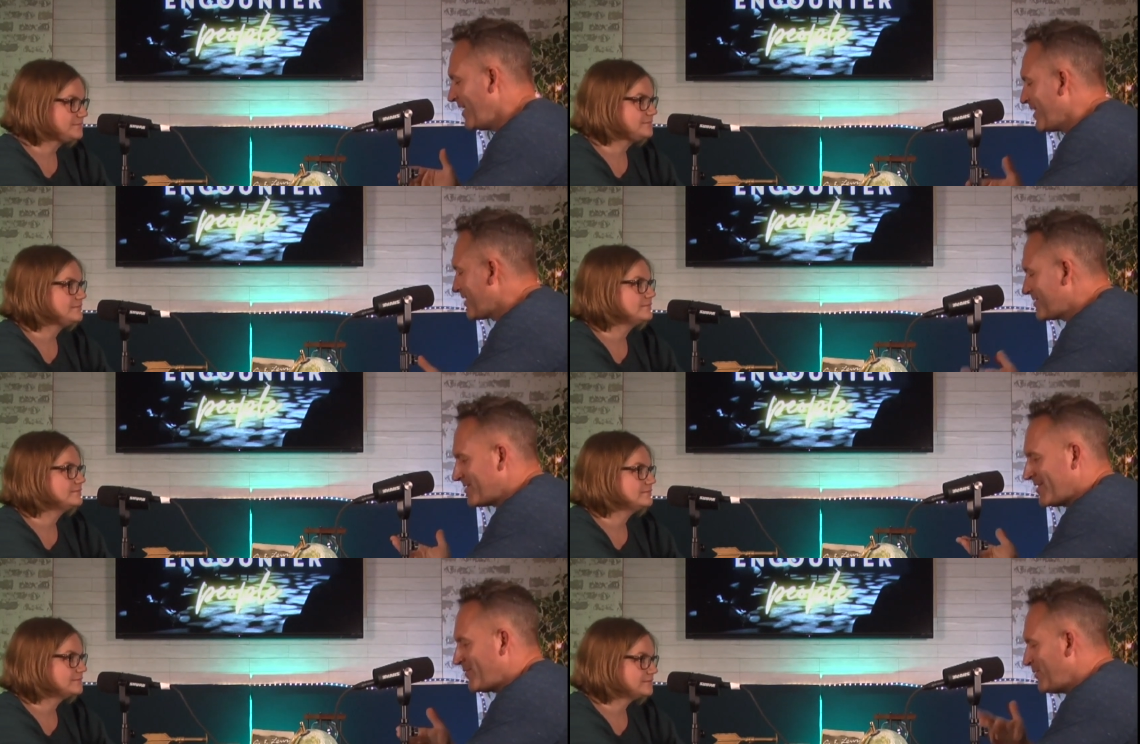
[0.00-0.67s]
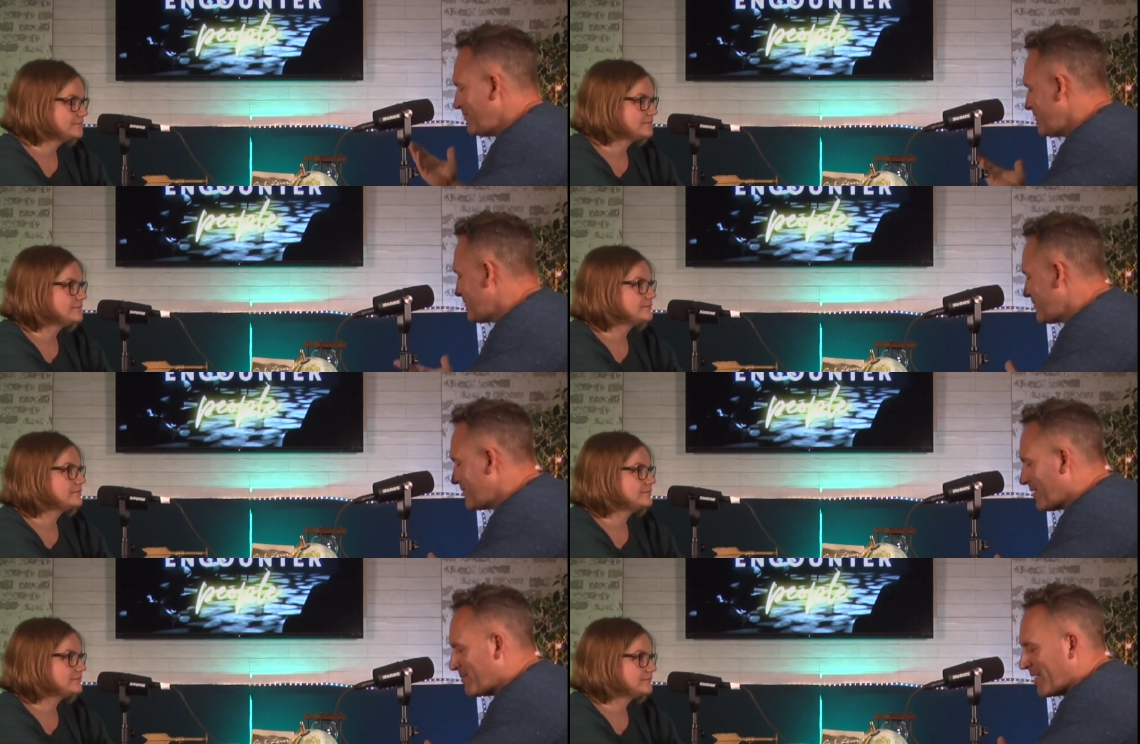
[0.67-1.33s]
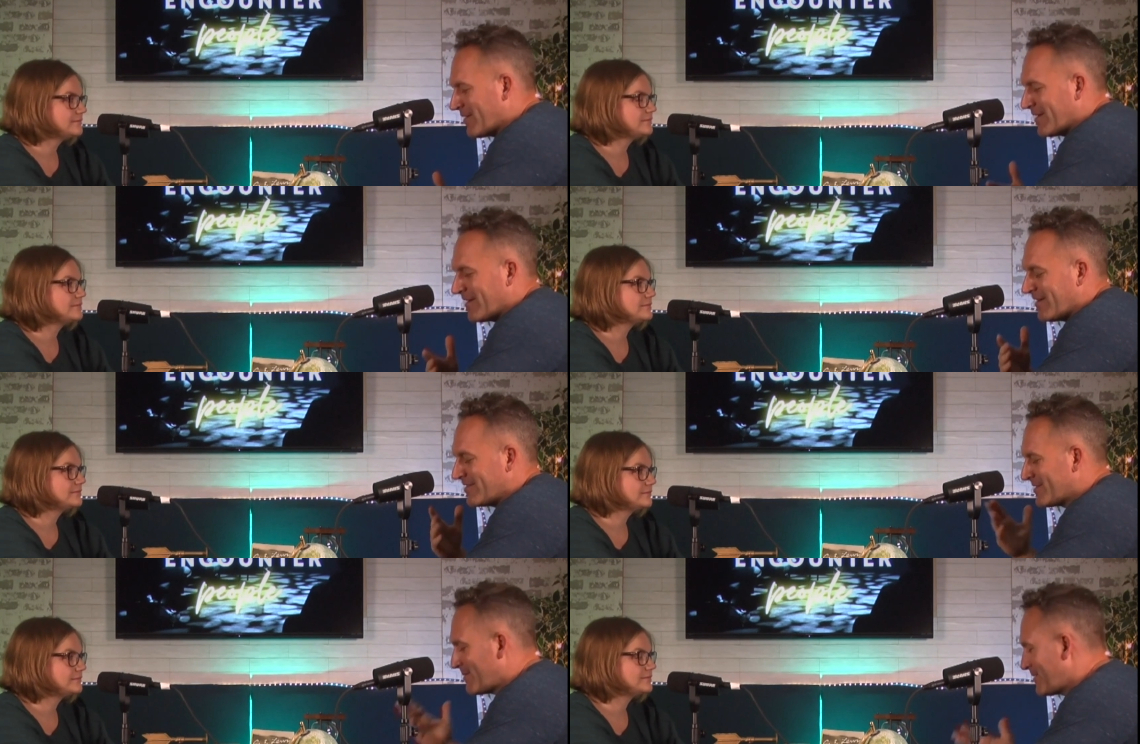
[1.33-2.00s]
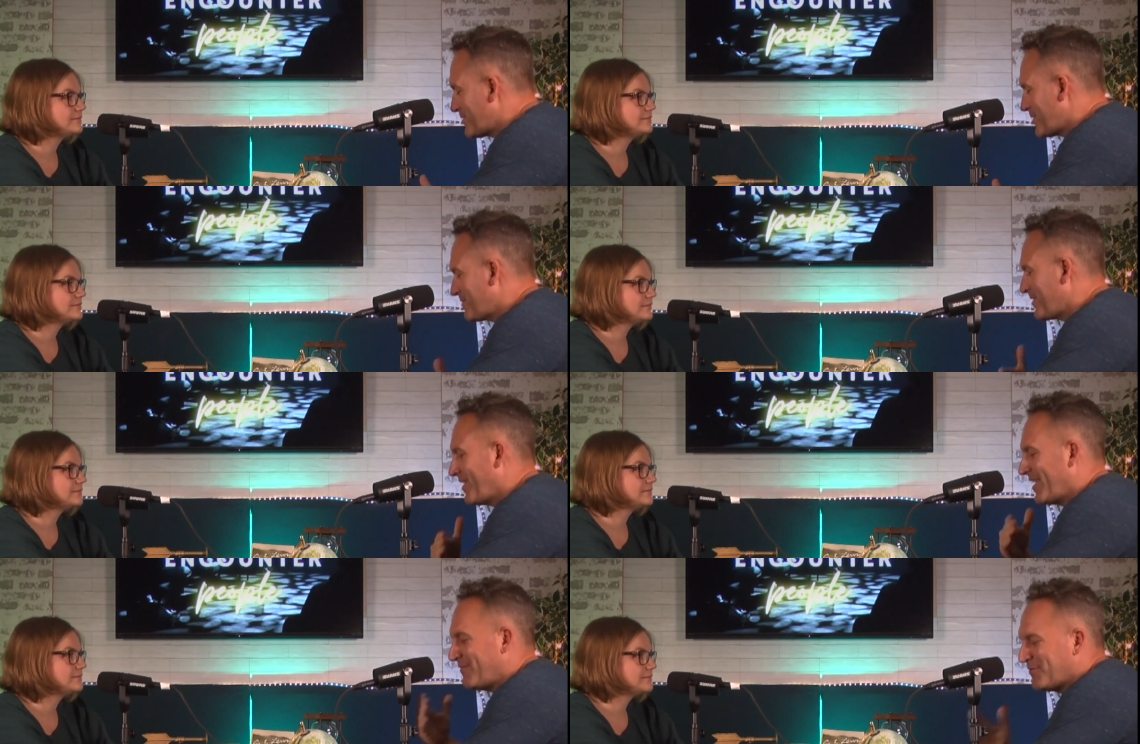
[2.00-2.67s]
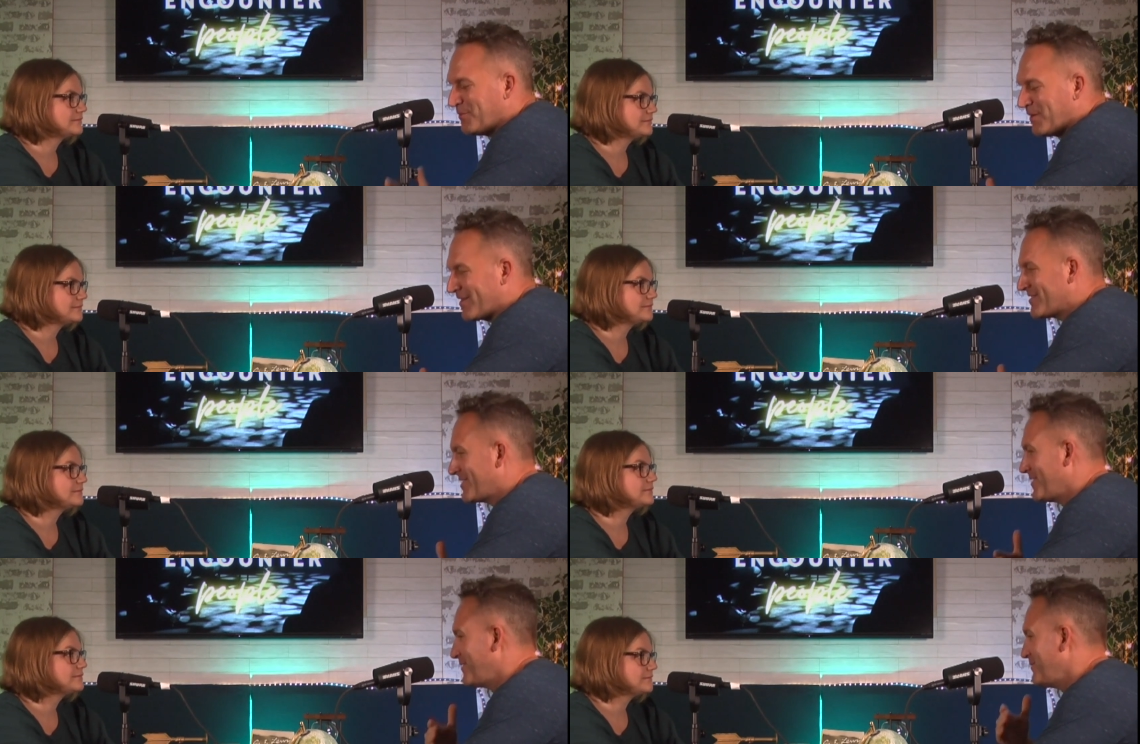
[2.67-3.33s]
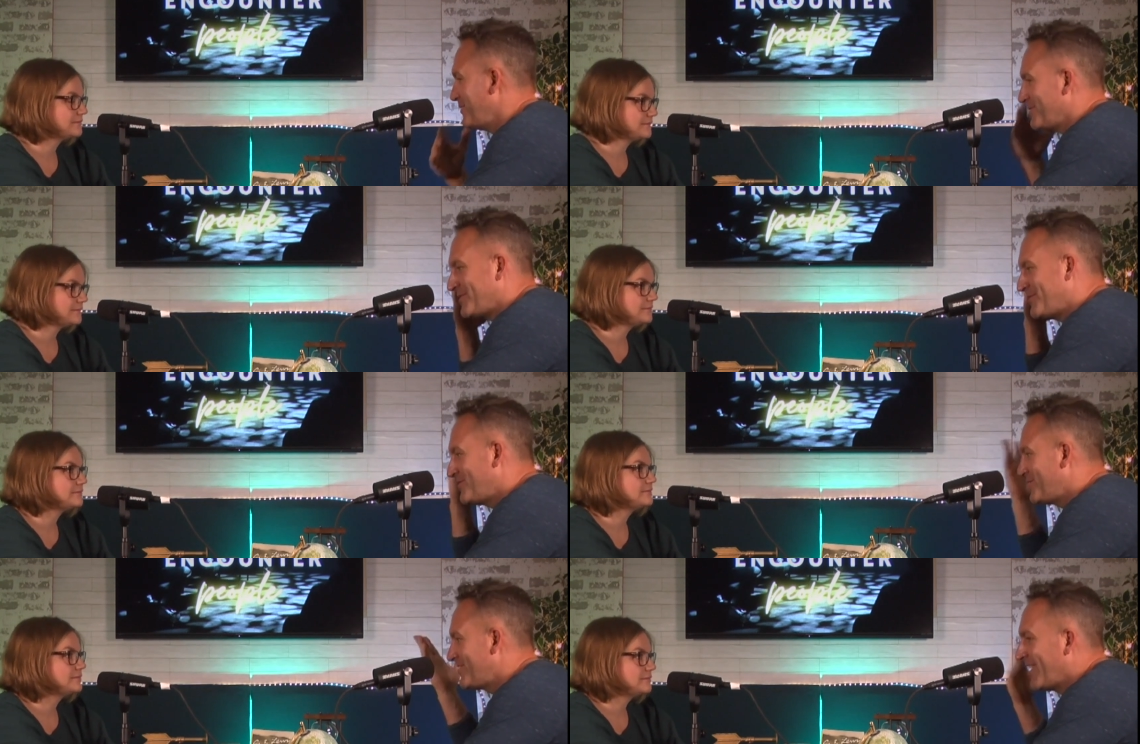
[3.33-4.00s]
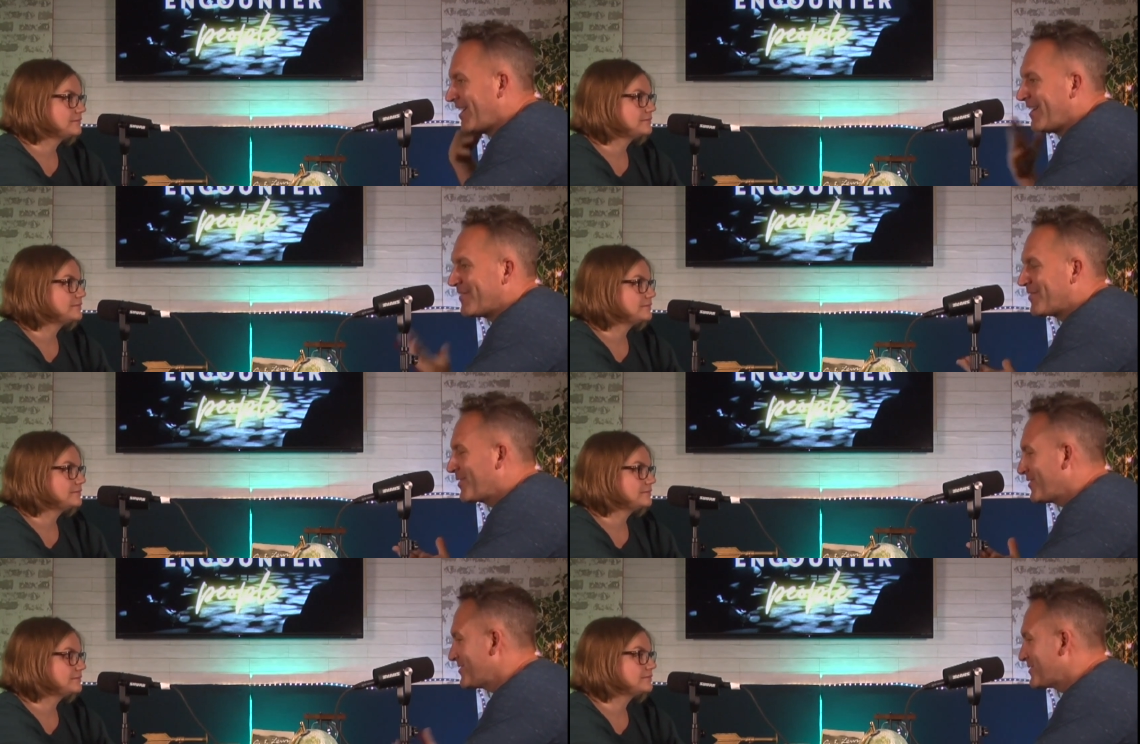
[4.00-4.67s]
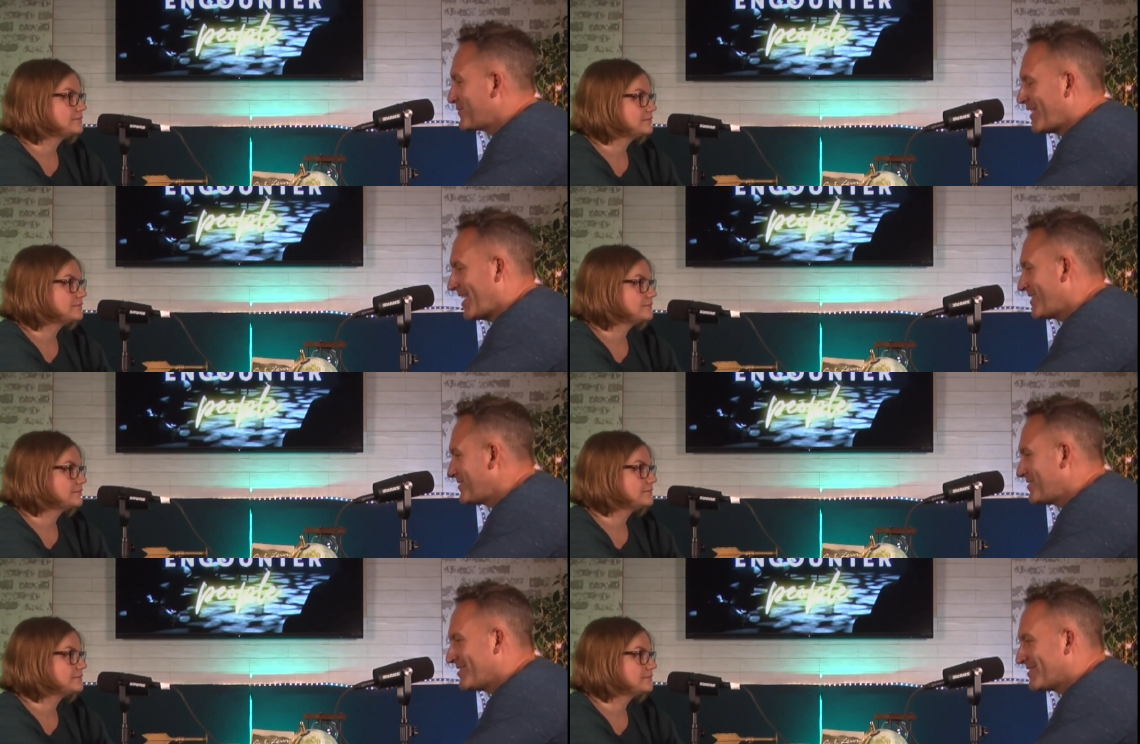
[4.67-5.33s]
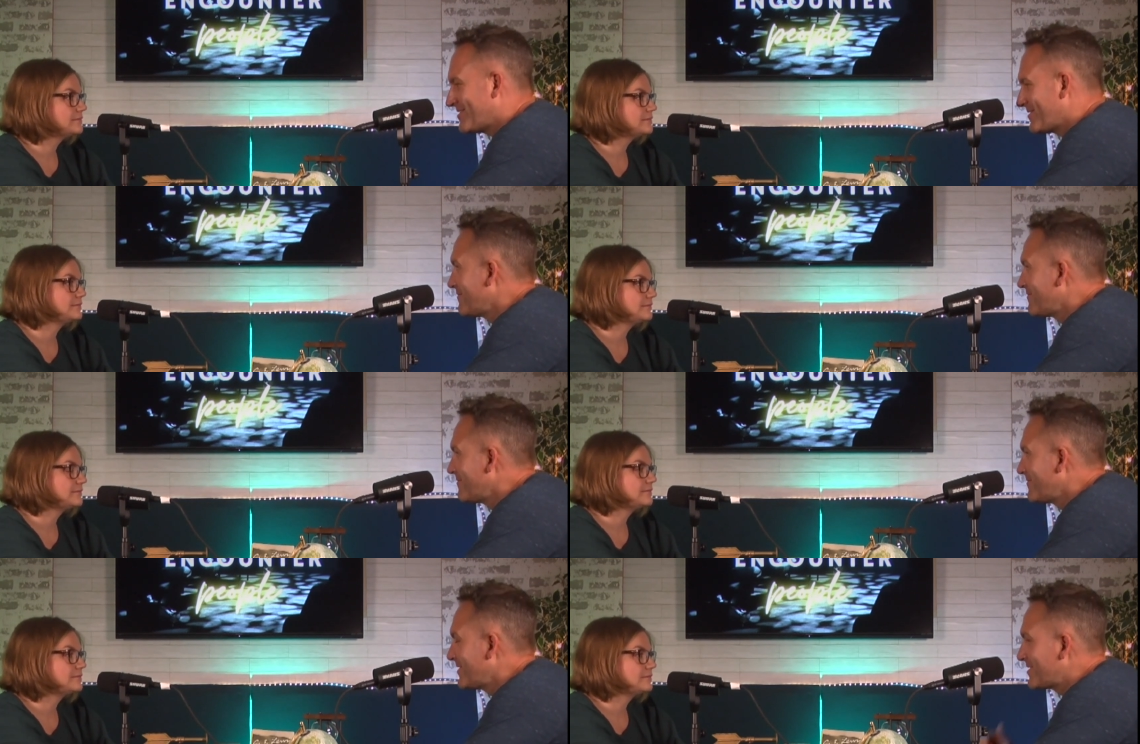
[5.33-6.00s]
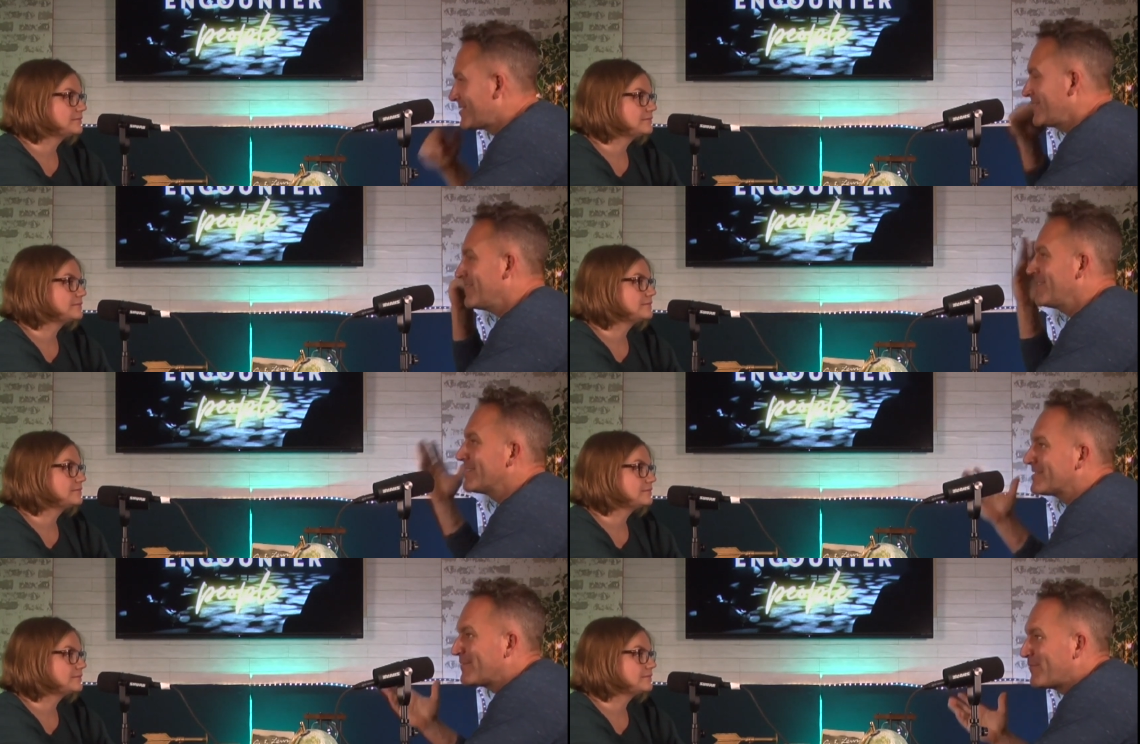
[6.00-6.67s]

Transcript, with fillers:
Speaker 1: Because if you live in America, a semi-charmed life, two parents that love you, you just, the curse of that is just the silliness that